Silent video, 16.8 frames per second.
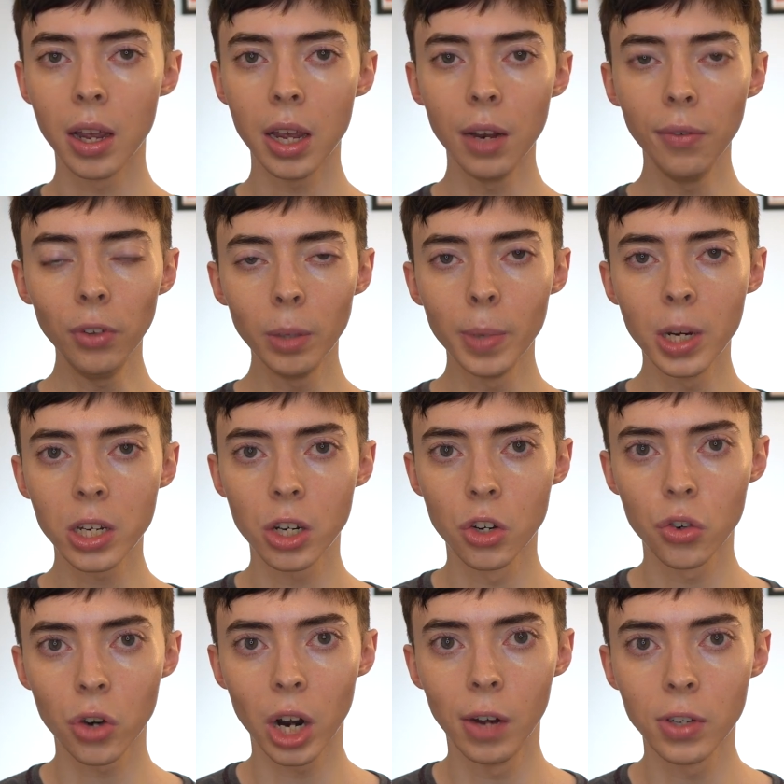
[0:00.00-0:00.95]
Inflammation
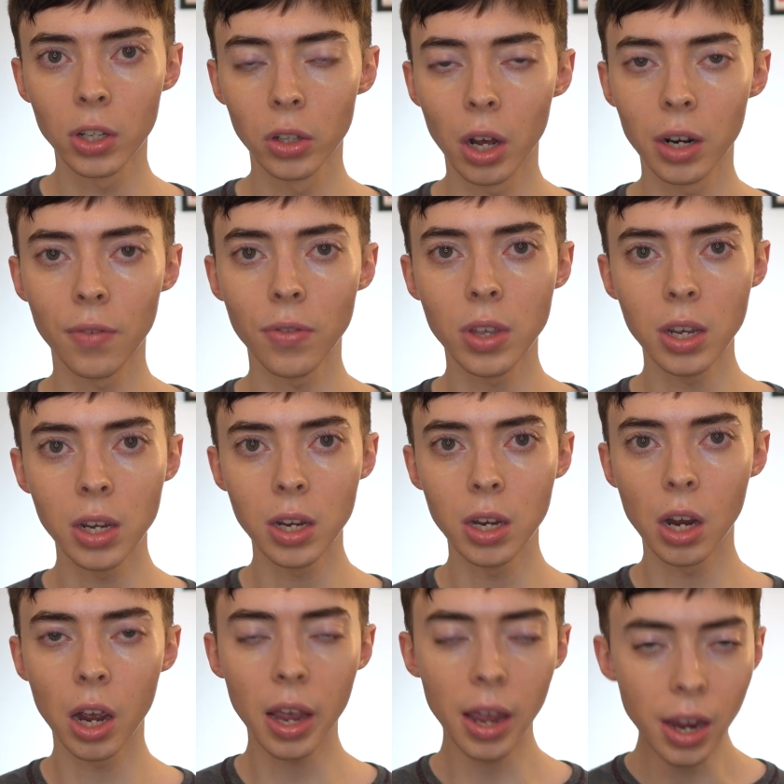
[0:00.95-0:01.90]
drives a lot of
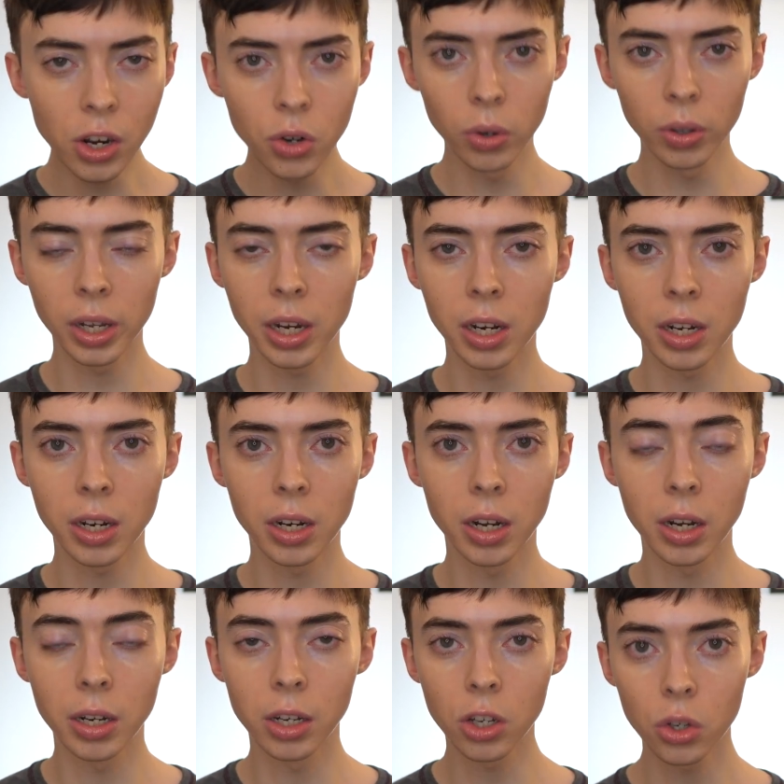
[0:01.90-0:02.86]
the
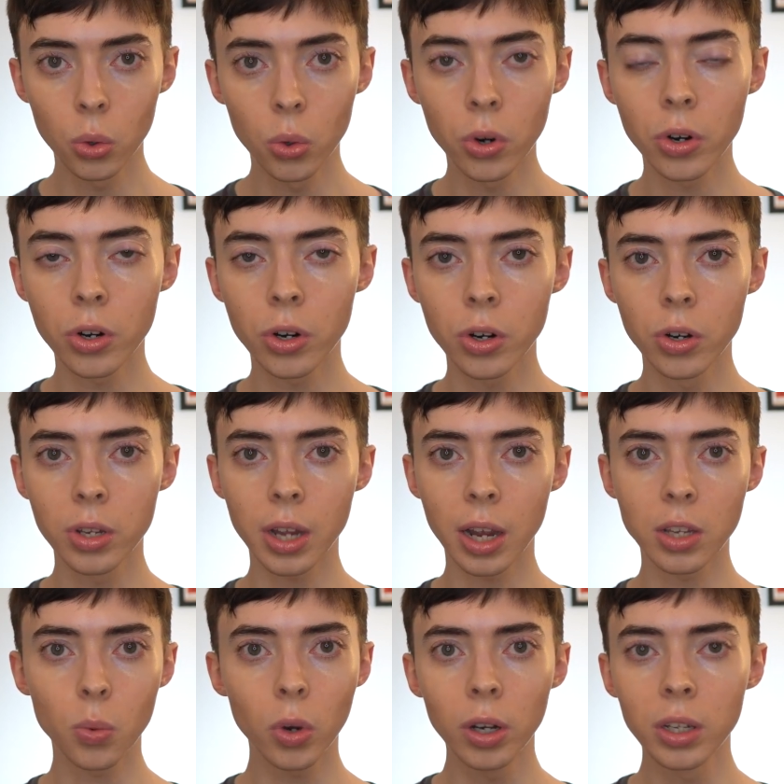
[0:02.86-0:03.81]
age-related disorders,
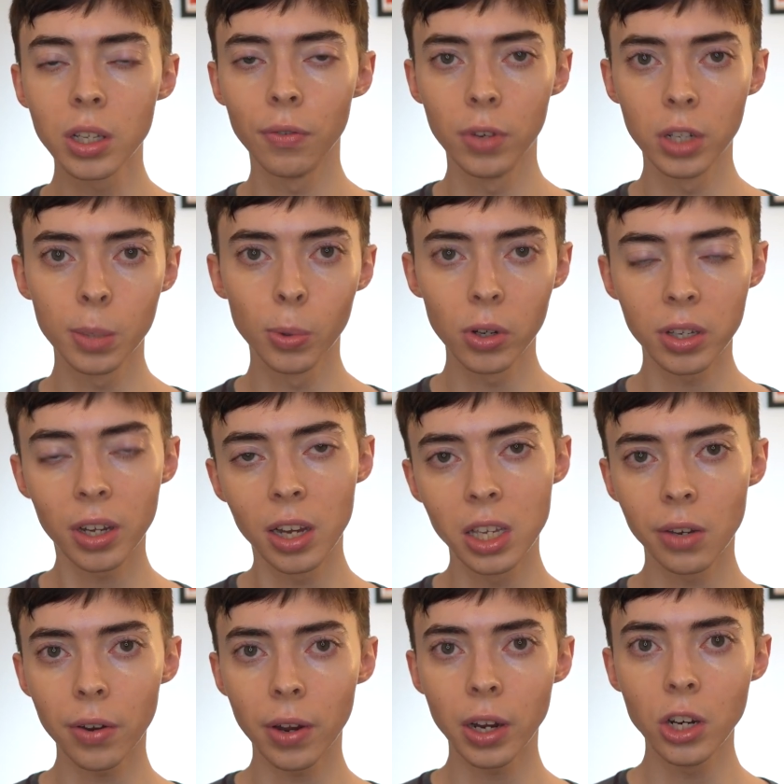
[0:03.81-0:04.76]
as well as the visible
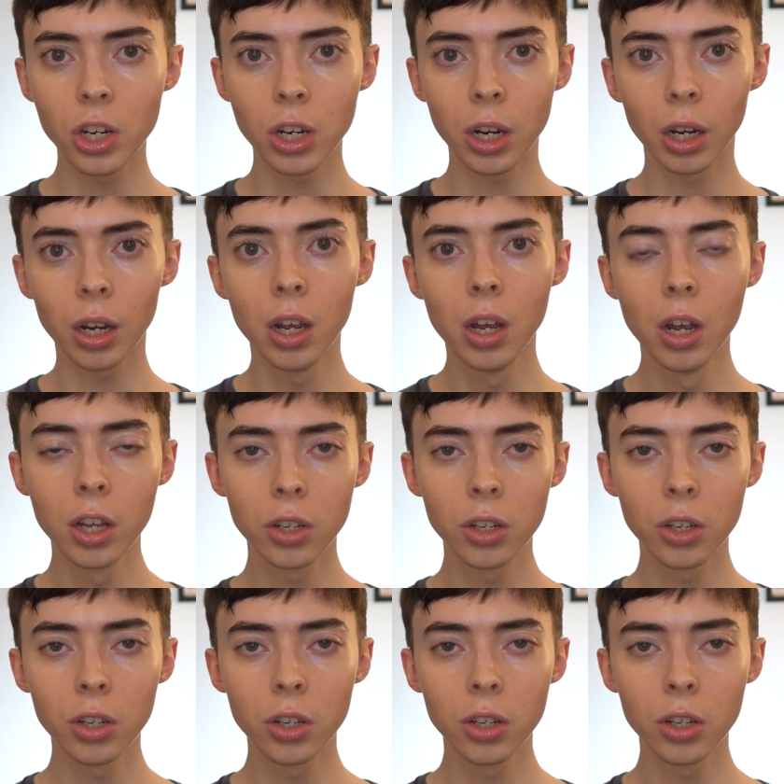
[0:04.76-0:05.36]
signs of aging.